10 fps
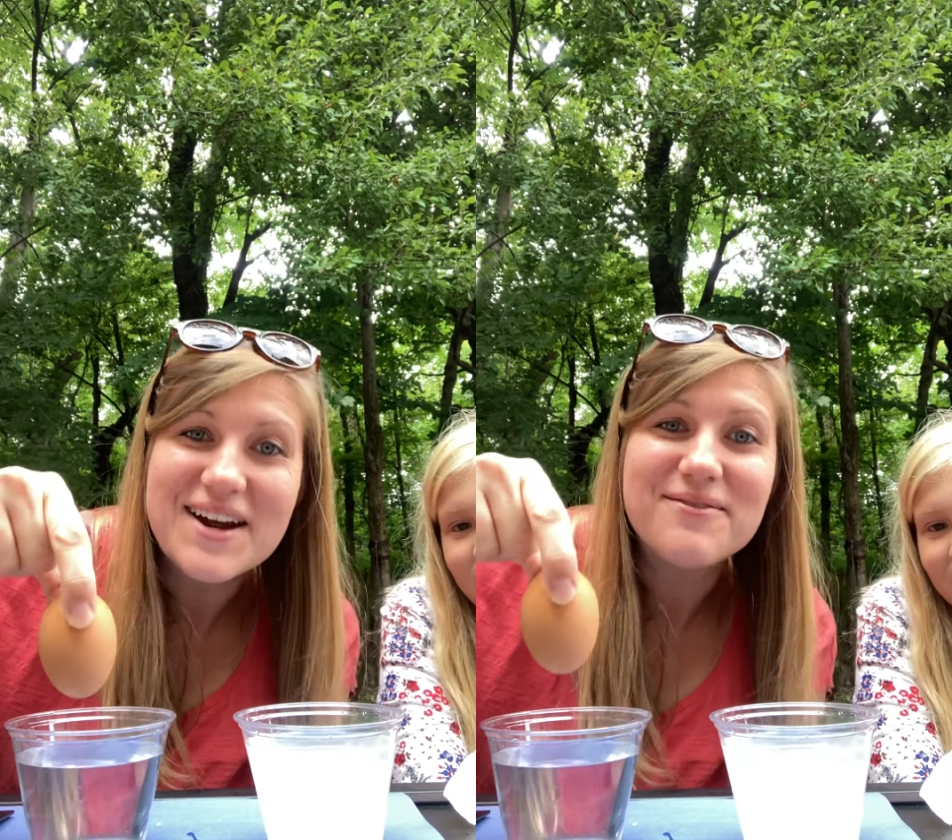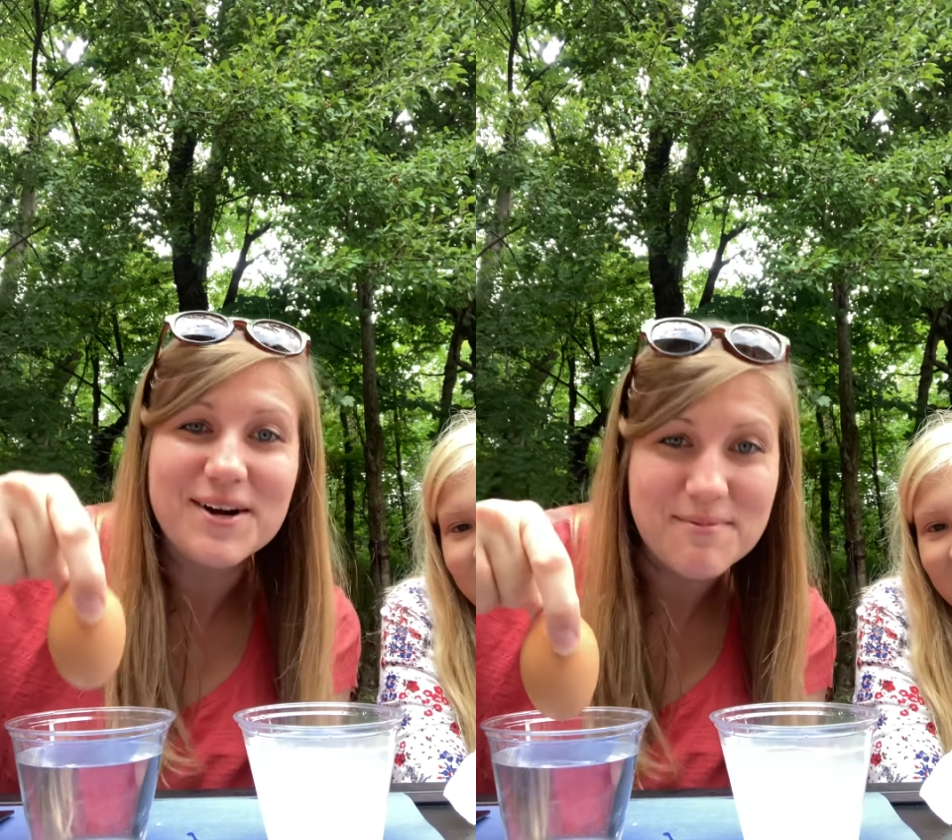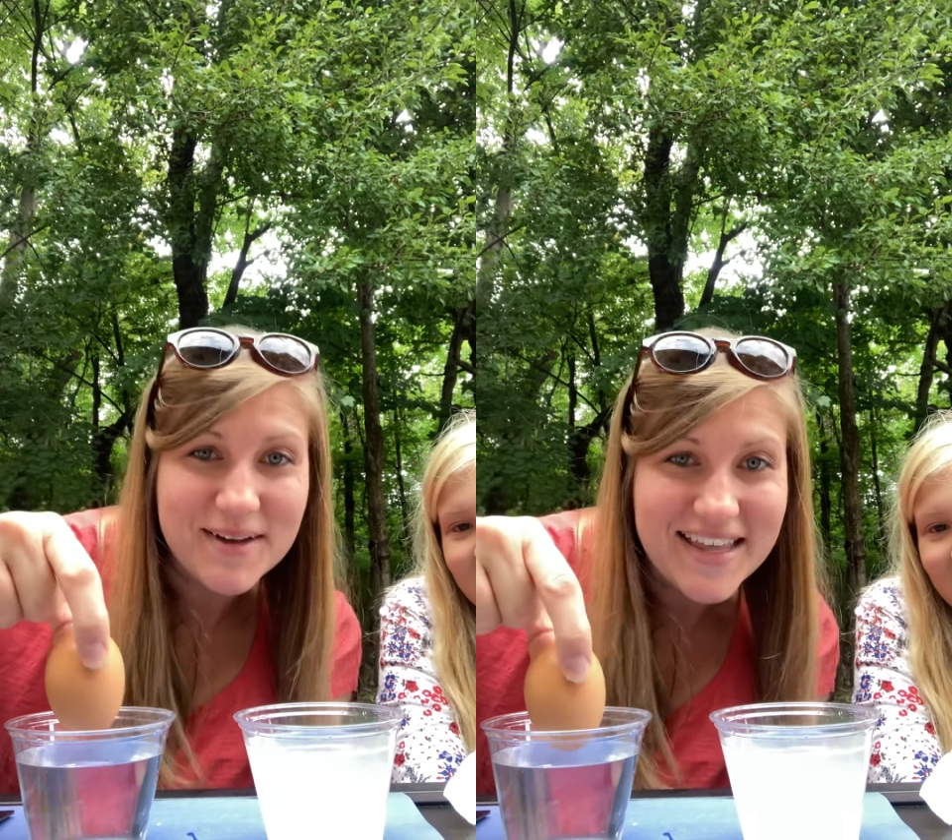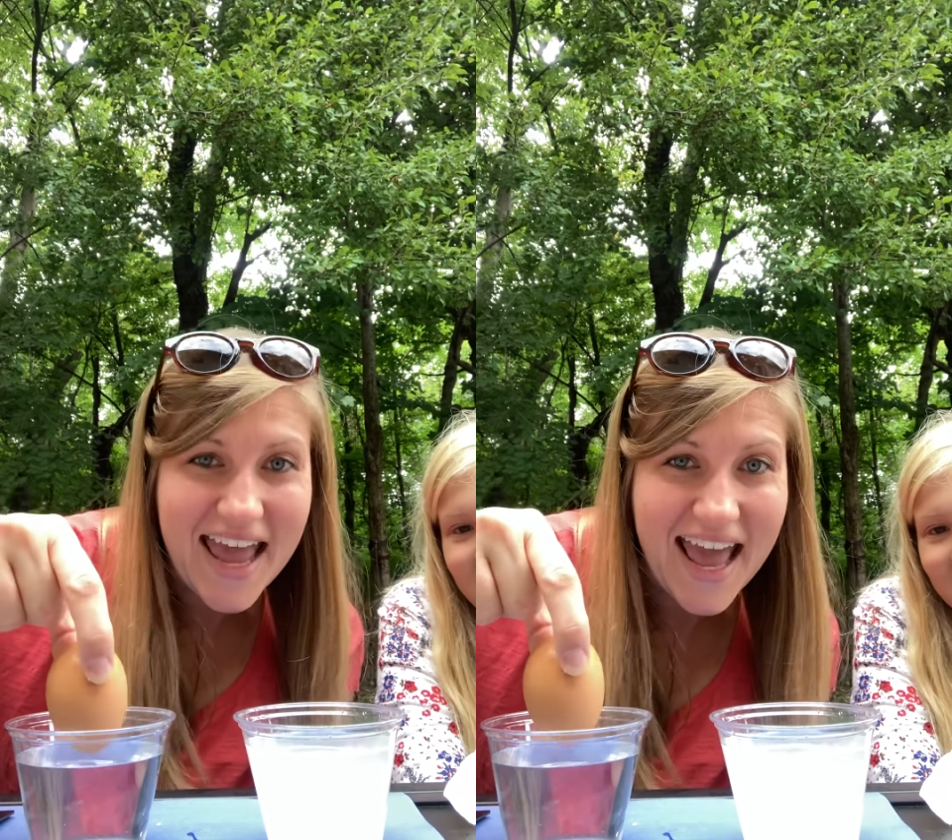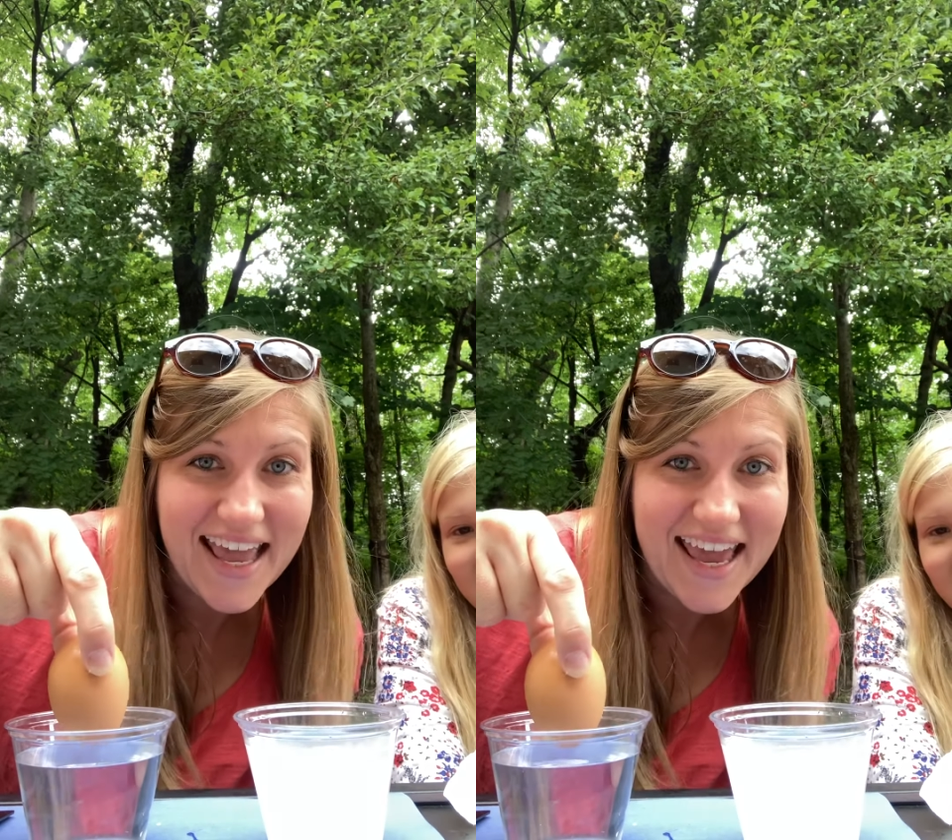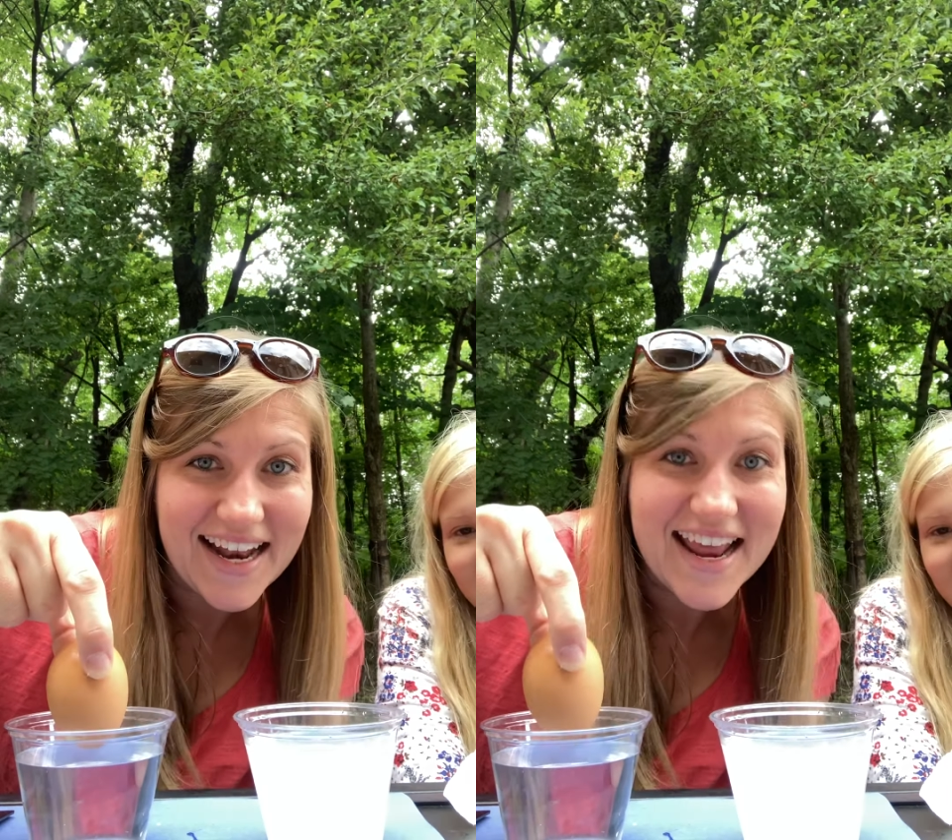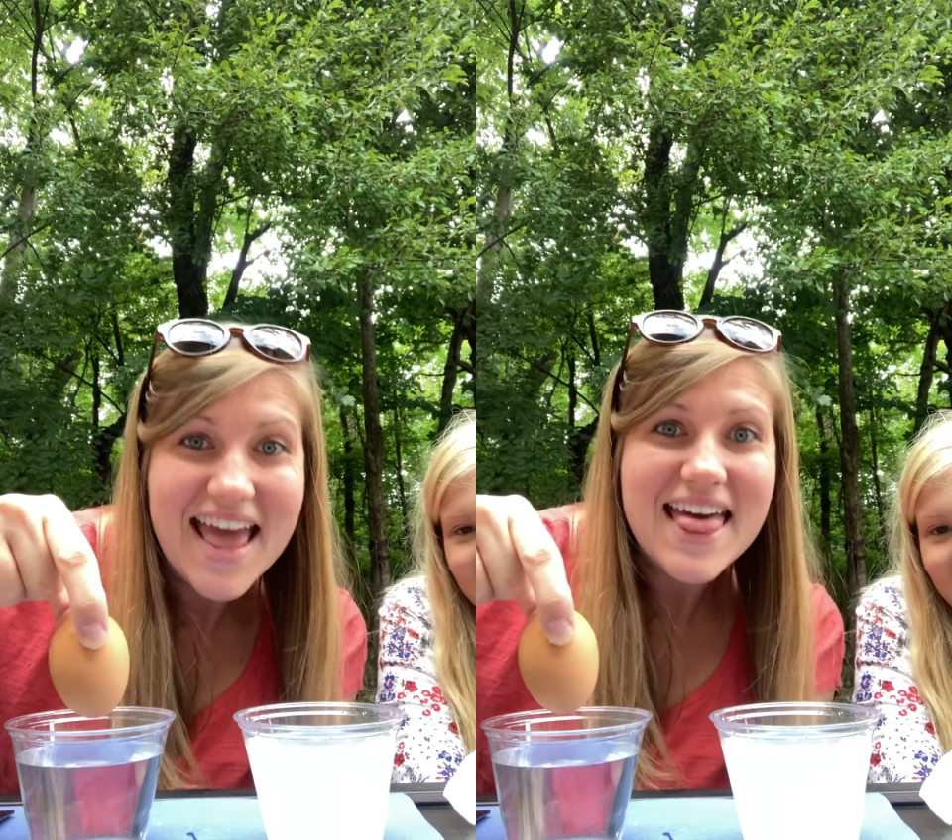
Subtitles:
and we're gonna put the egg in.